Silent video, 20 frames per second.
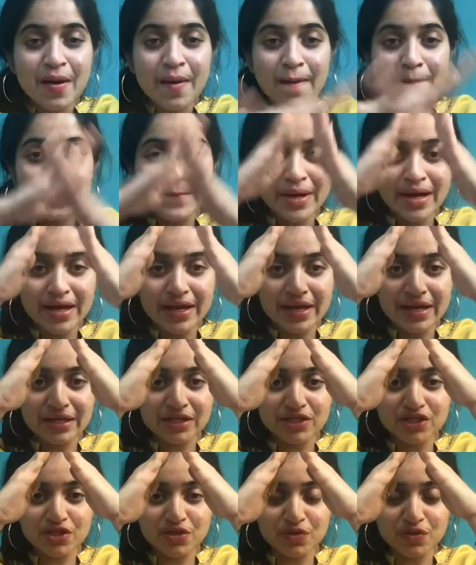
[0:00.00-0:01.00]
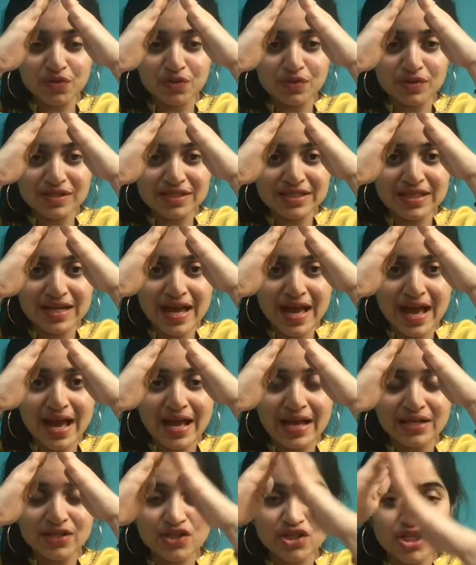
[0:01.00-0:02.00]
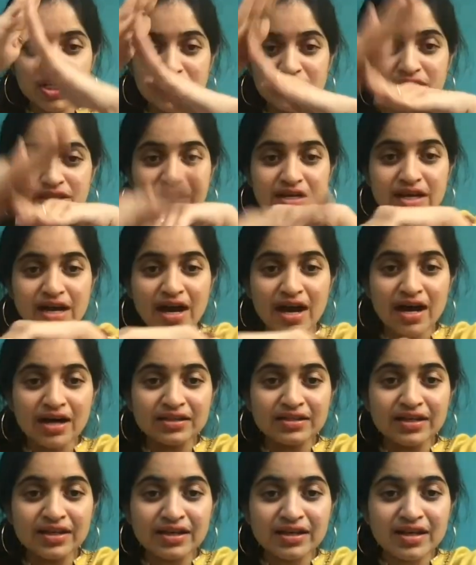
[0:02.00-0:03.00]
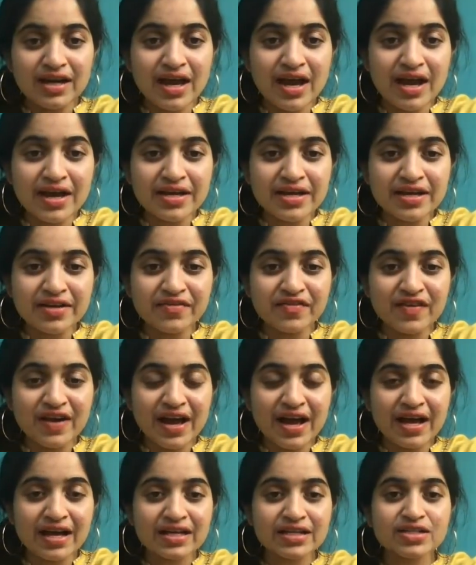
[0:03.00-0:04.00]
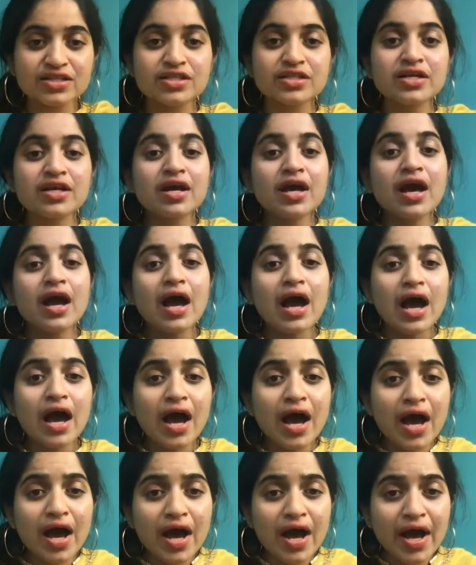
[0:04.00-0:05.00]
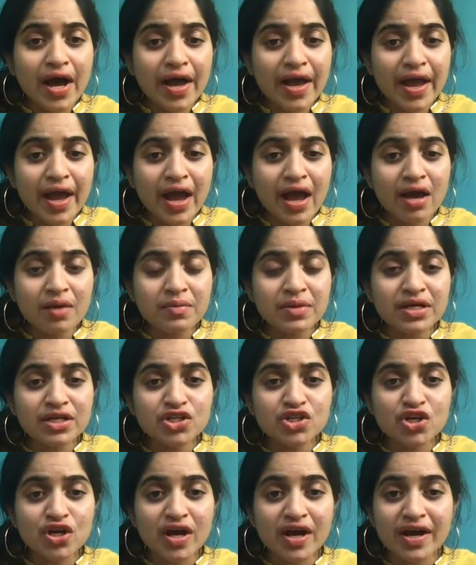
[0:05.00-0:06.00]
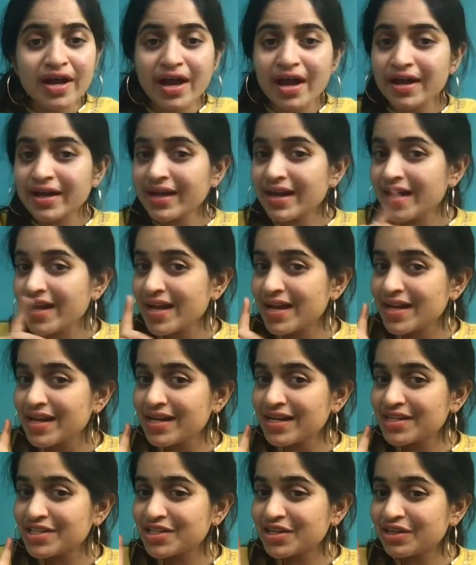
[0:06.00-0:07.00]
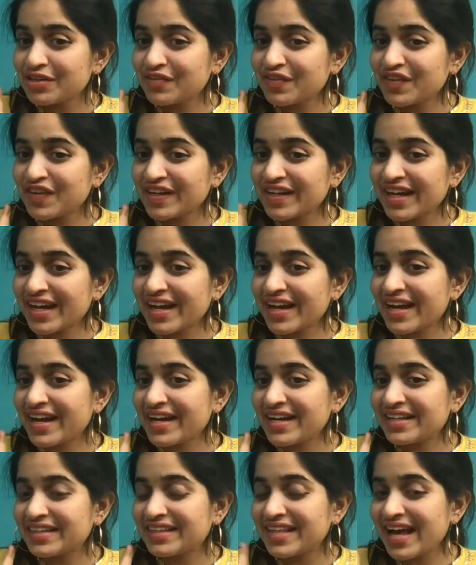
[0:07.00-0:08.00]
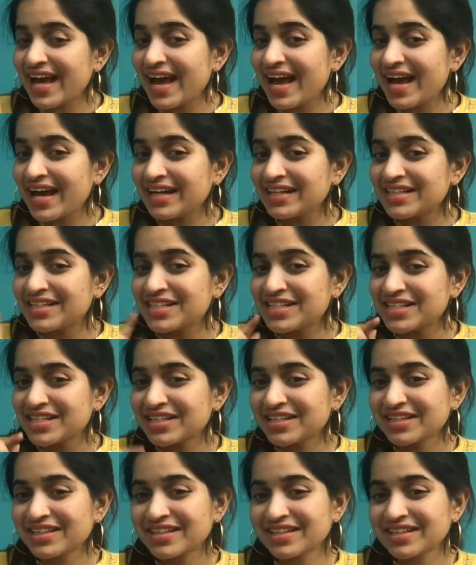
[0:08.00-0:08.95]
Make two slanting, the other lying flat. I am a triangle, don't forget that.